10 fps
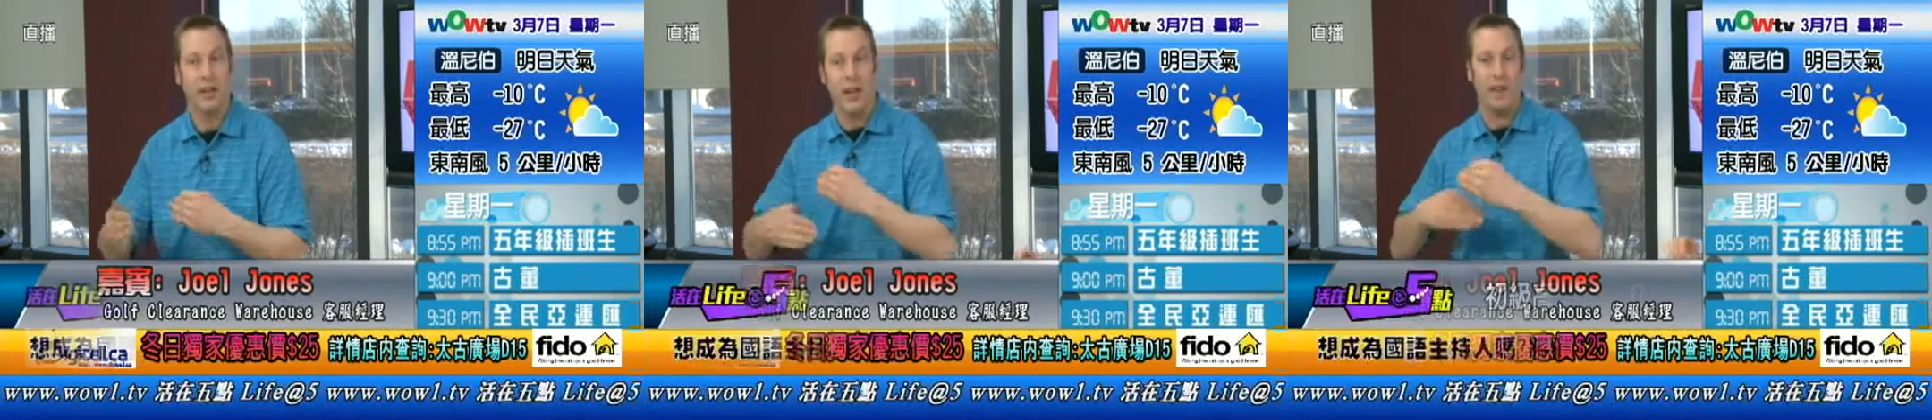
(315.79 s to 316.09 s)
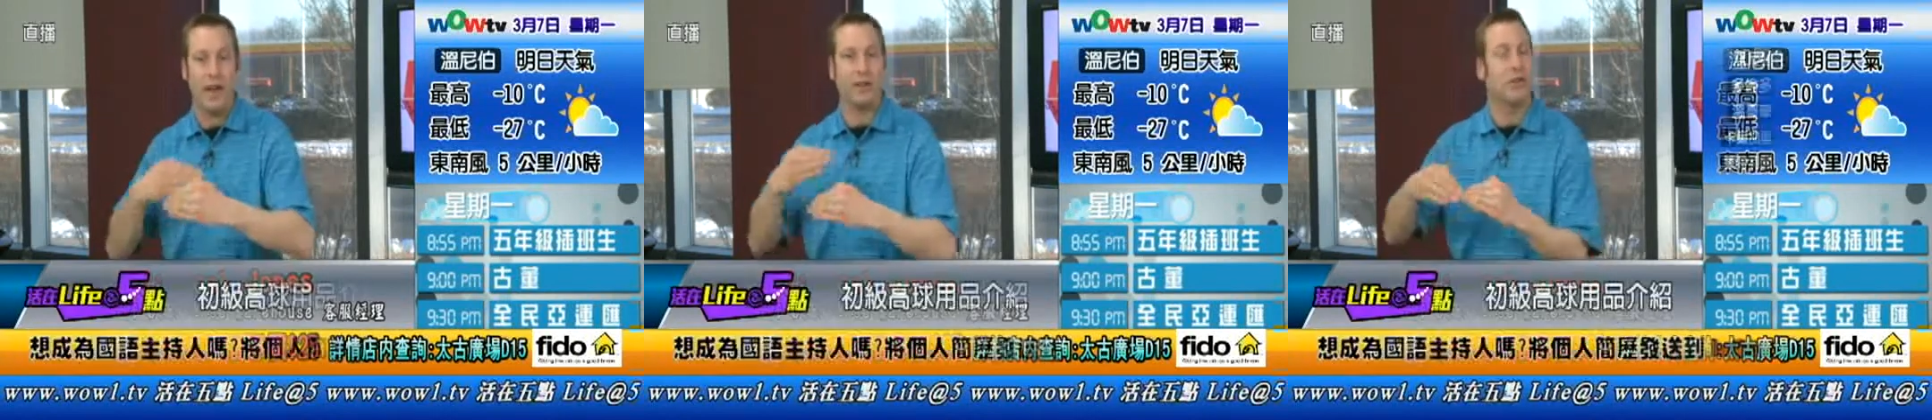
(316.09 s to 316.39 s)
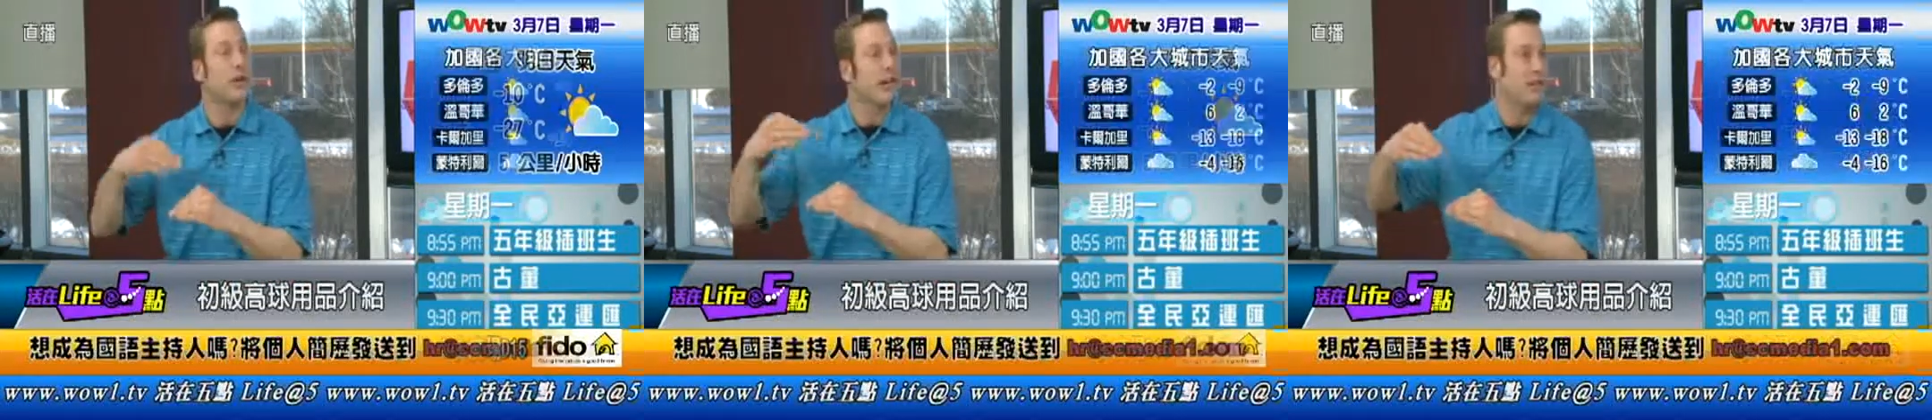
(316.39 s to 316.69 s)
And that'll
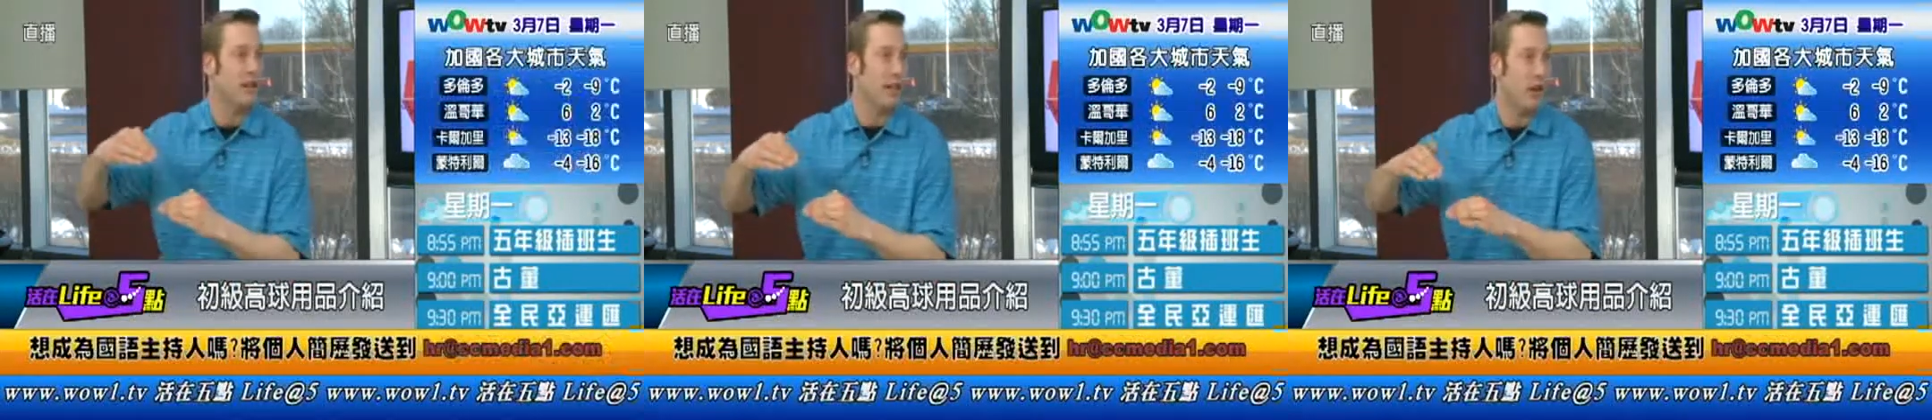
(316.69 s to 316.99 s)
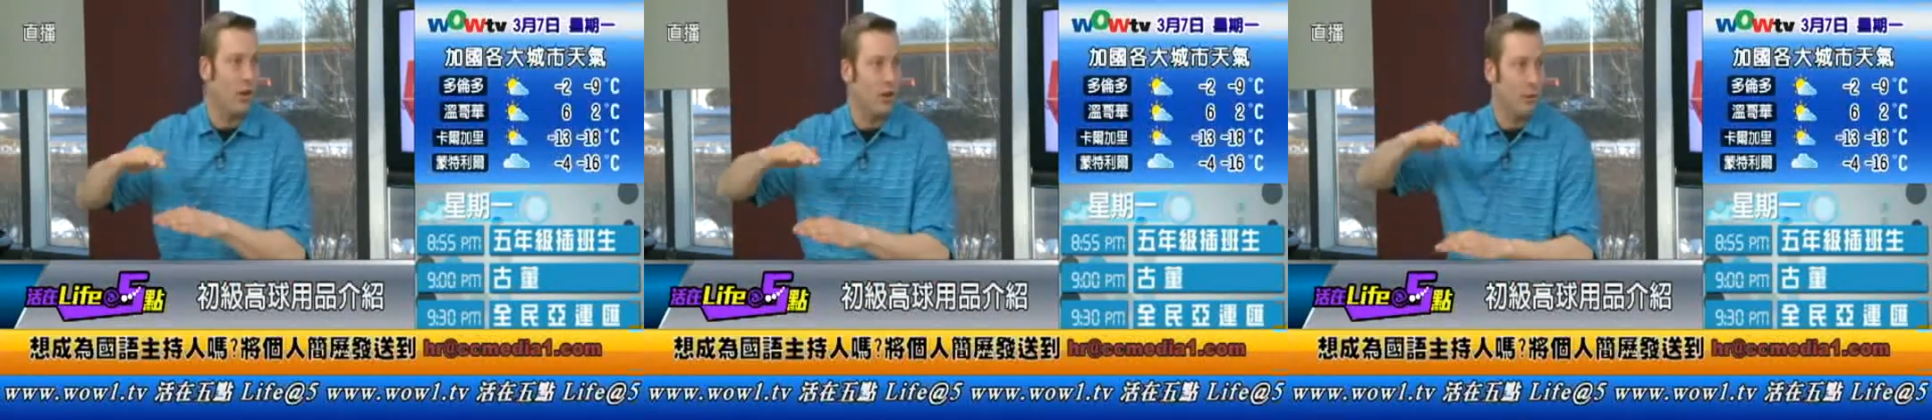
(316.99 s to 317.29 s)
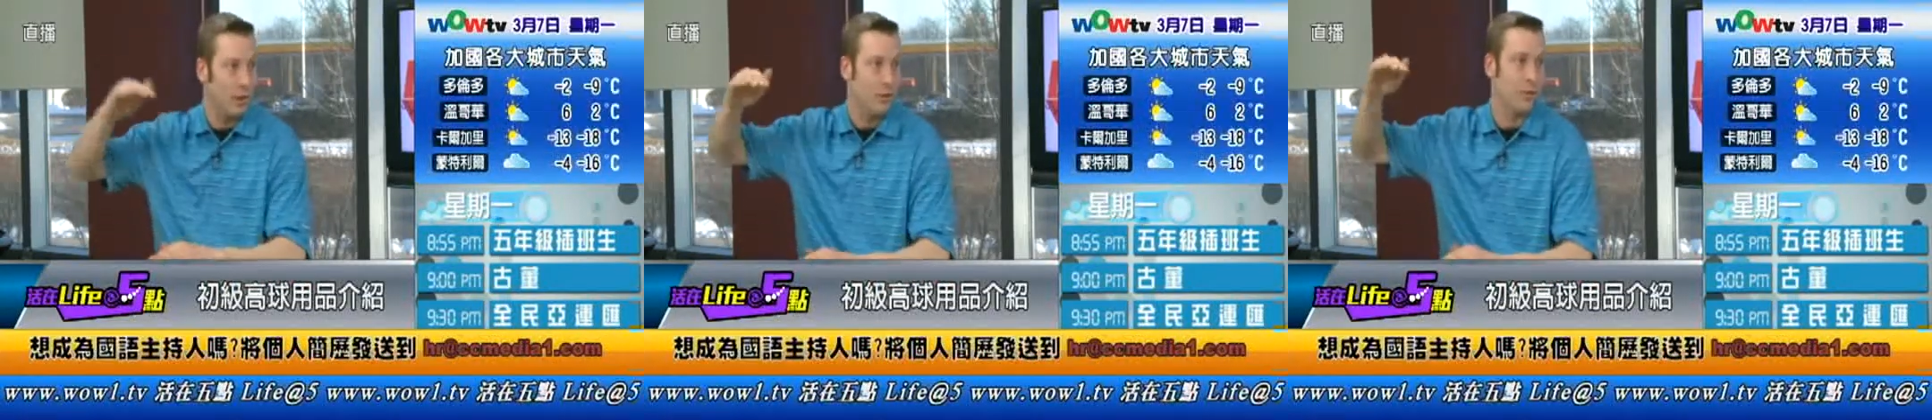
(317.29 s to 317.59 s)
translate all the
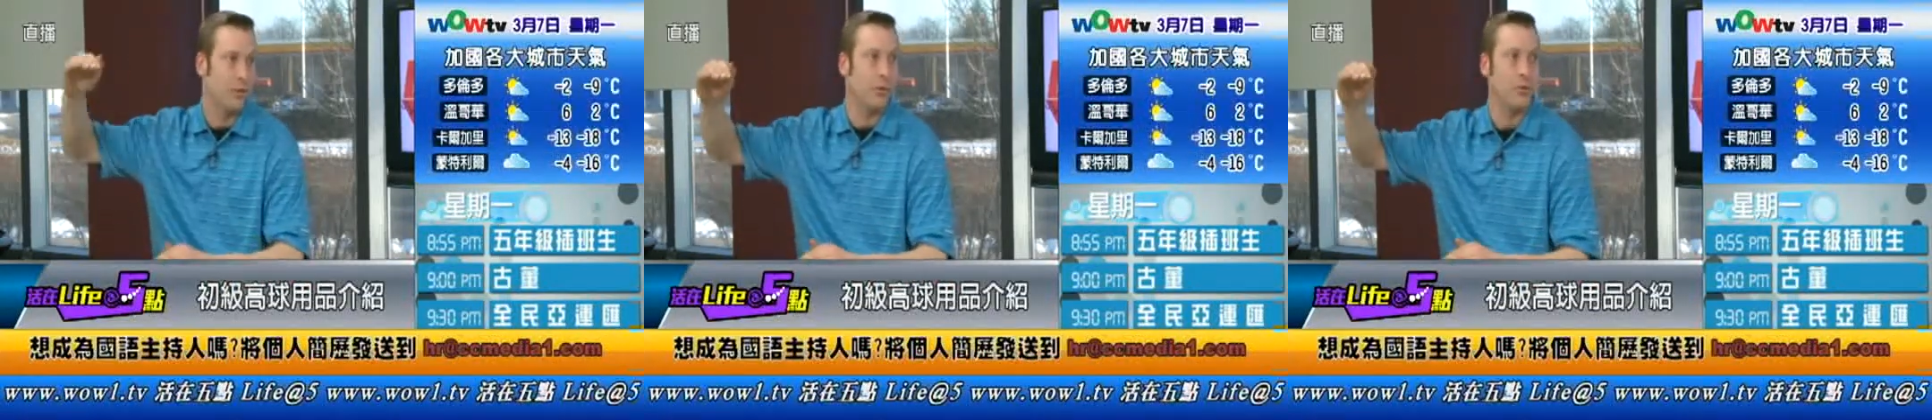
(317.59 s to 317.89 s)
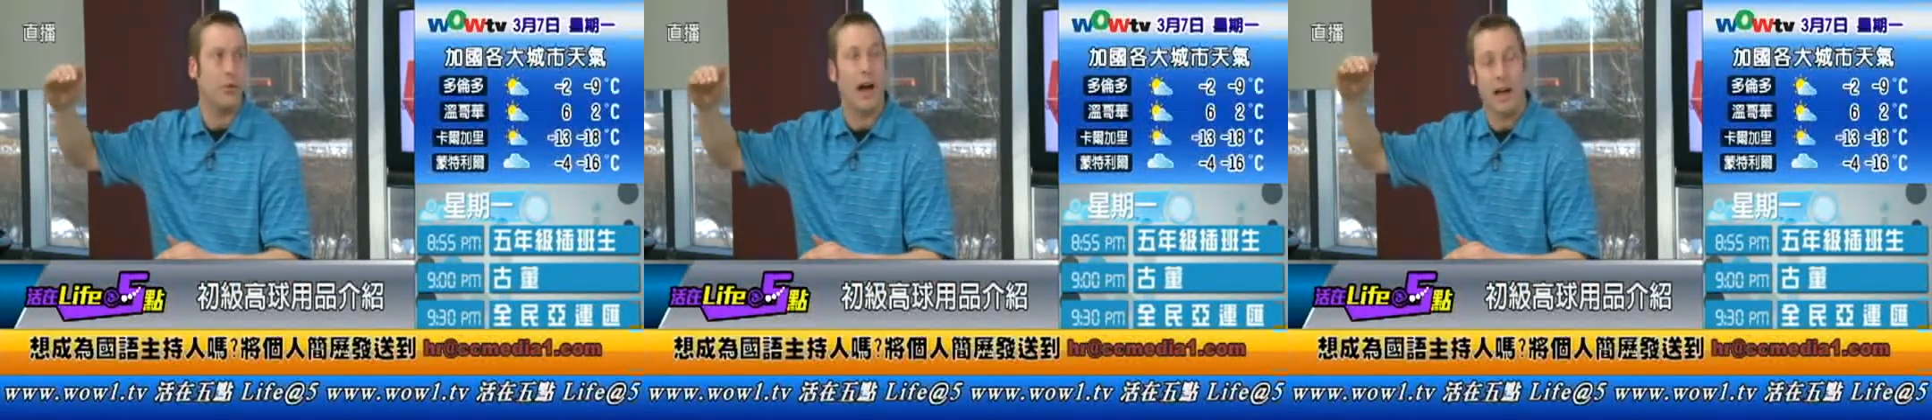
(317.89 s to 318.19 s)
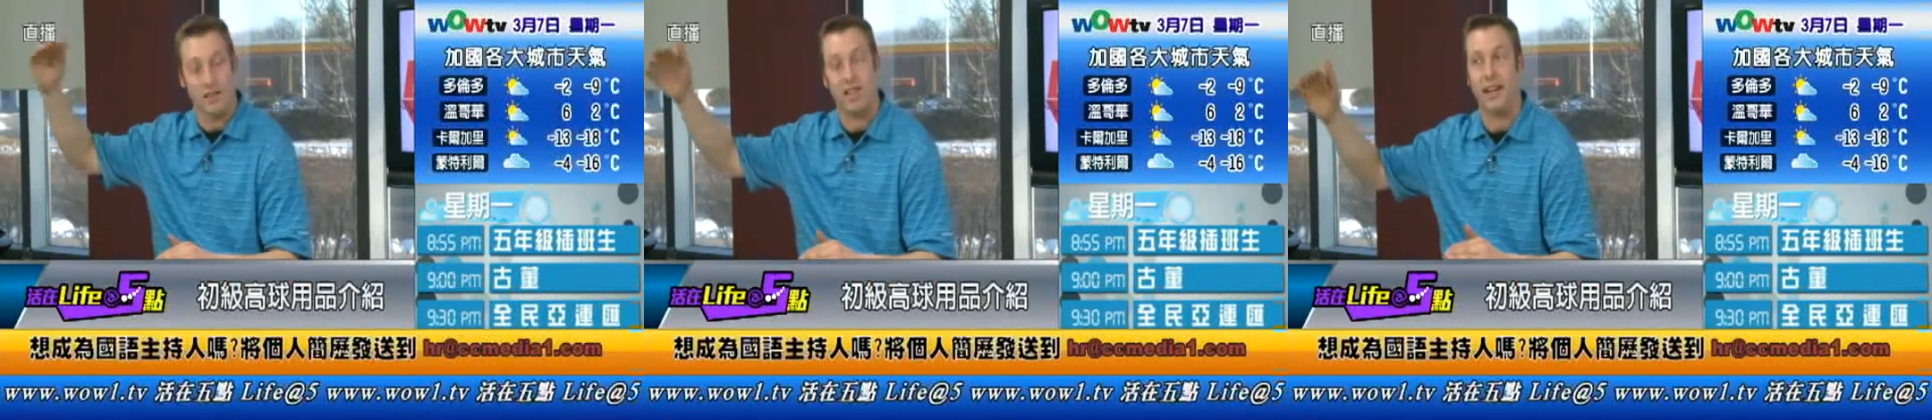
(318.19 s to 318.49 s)
way through
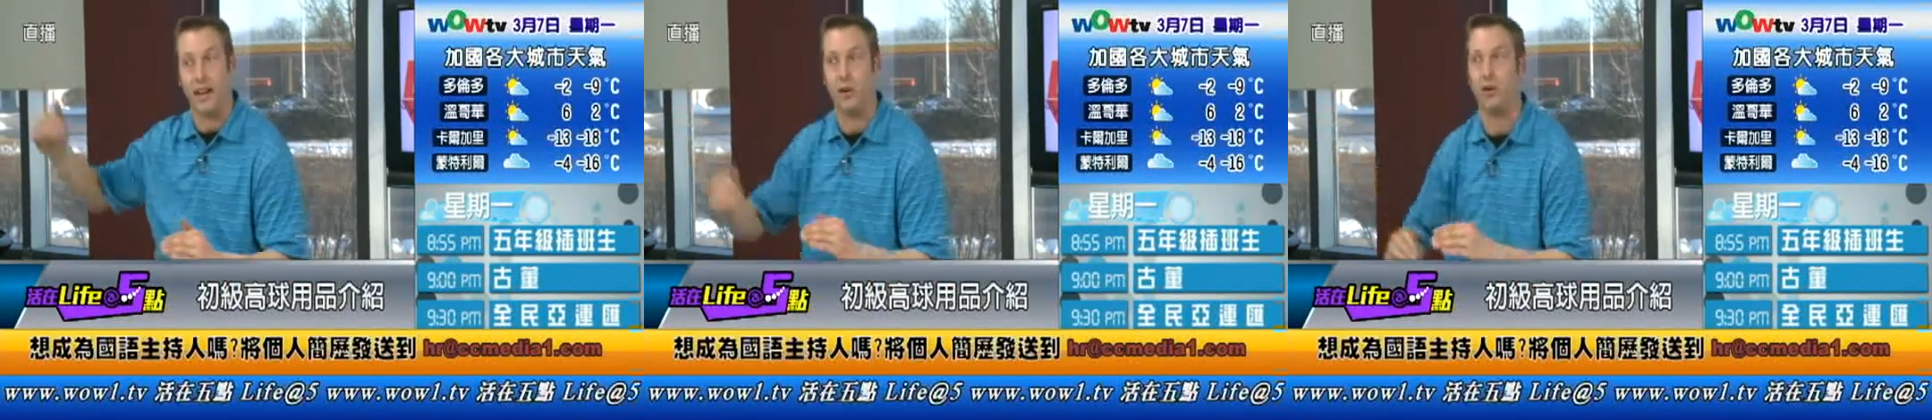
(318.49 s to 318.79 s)
as they get